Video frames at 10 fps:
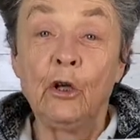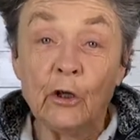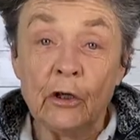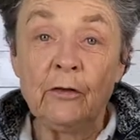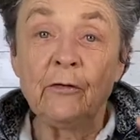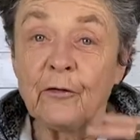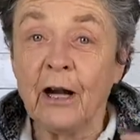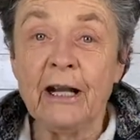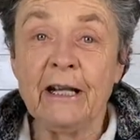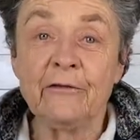Good
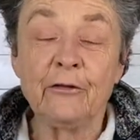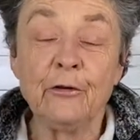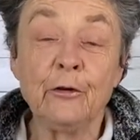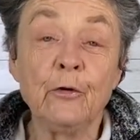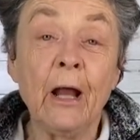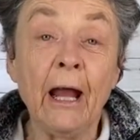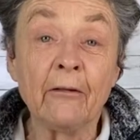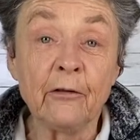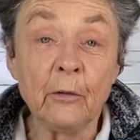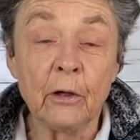Friday afternoon,
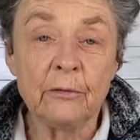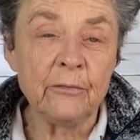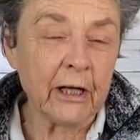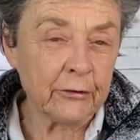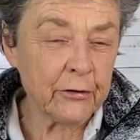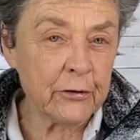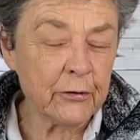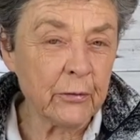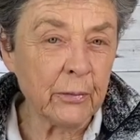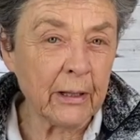everyone. Dr.
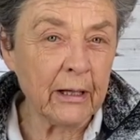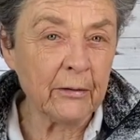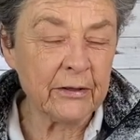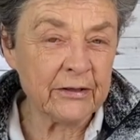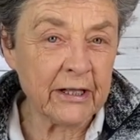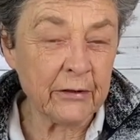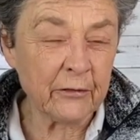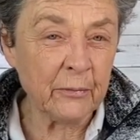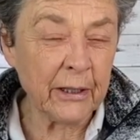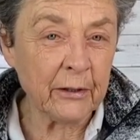Susan Brown, Center
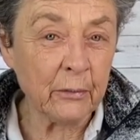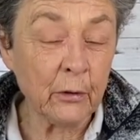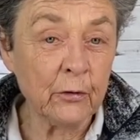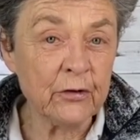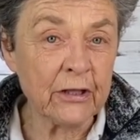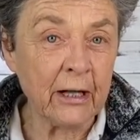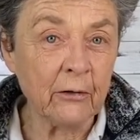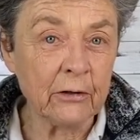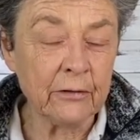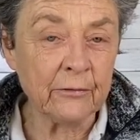for Better Bones and
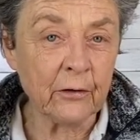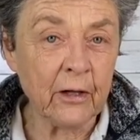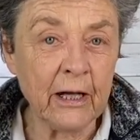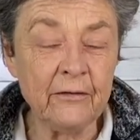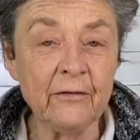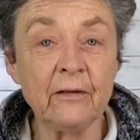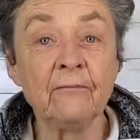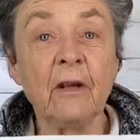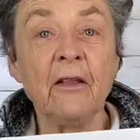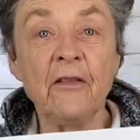Alkaline for Life.
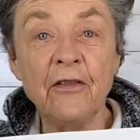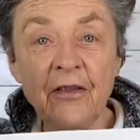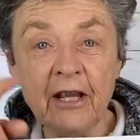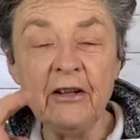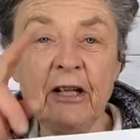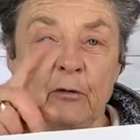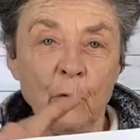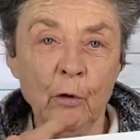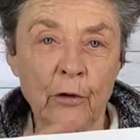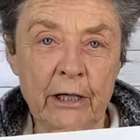Thin and
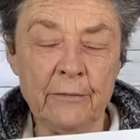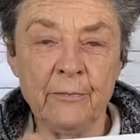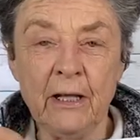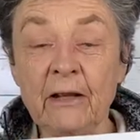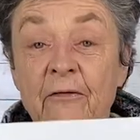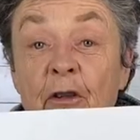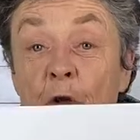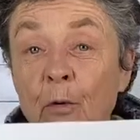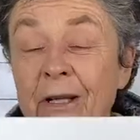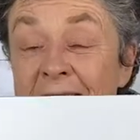worried. If
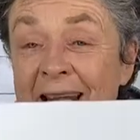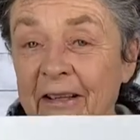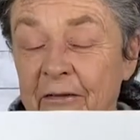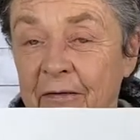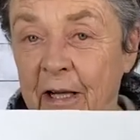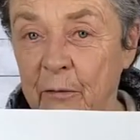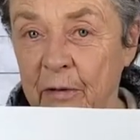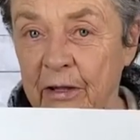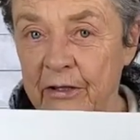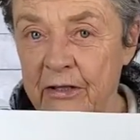you identify
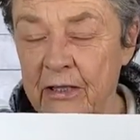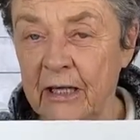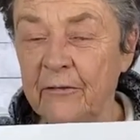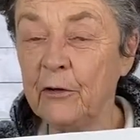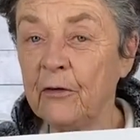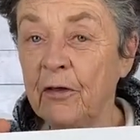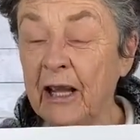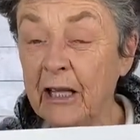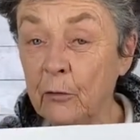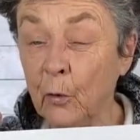with this, if you're
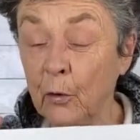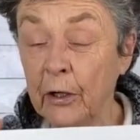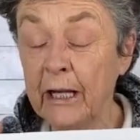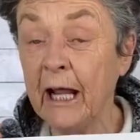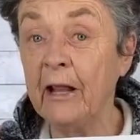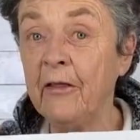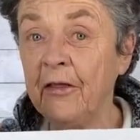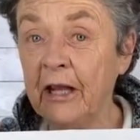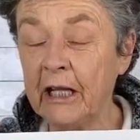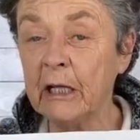thin and worried and
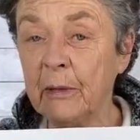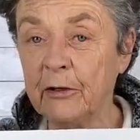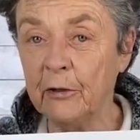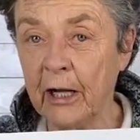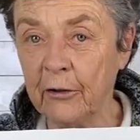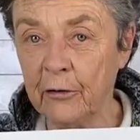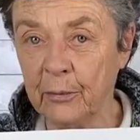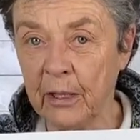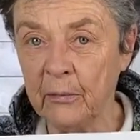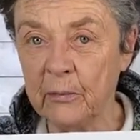thinking about your health
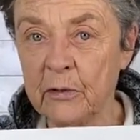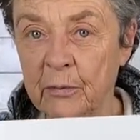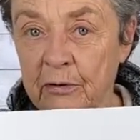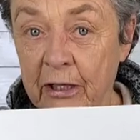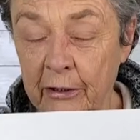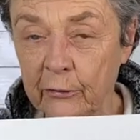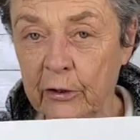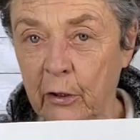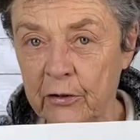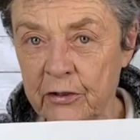problems,
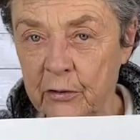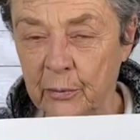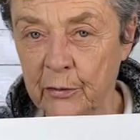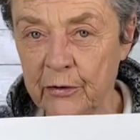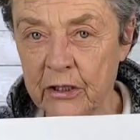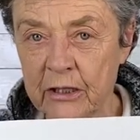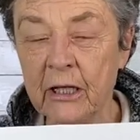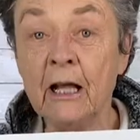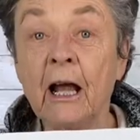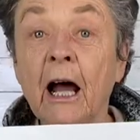particularly osteoporosis,
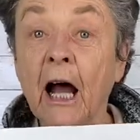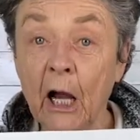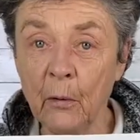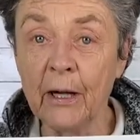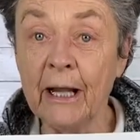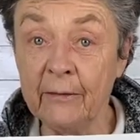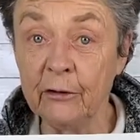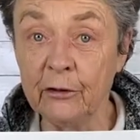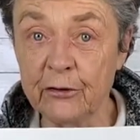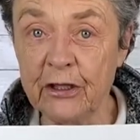I want to have a
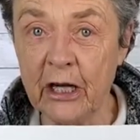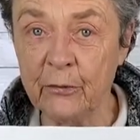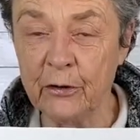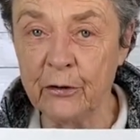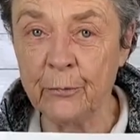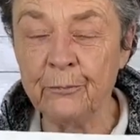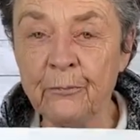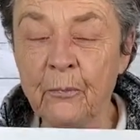little chat with you.